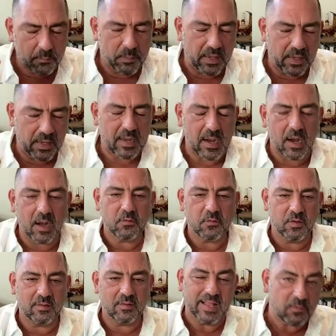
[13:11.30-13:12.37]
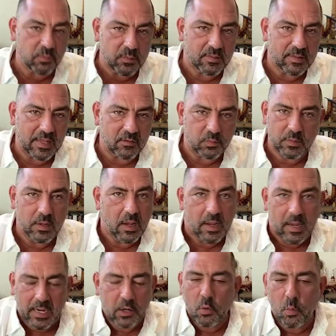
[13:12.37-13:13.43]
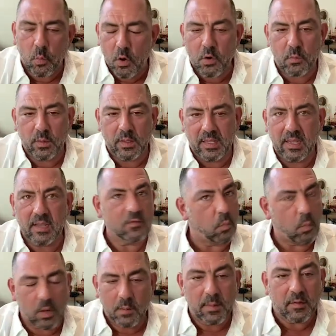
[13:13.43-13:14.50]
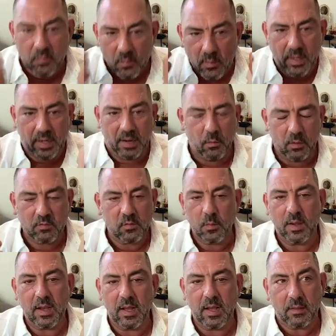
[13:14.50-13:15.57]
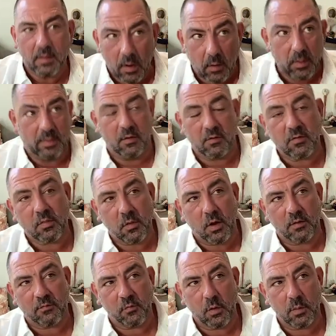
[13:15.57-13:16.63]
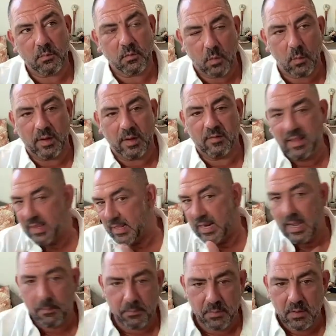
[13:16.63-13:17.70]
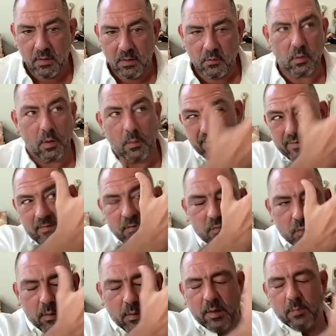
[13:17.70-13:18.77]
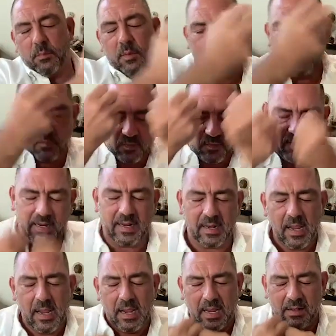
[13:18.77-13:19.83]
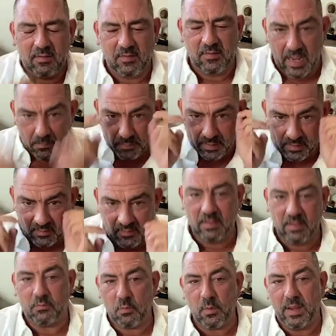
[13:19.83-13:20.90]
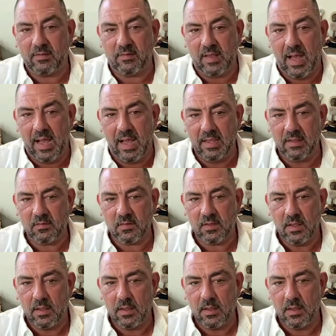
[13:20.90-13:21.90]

being conscious. That's what inner work really is. What am I doing? What's going on? Oh, there's a thought form. Do I want to take it up? Do I want to sit it inside me and see through its eyes?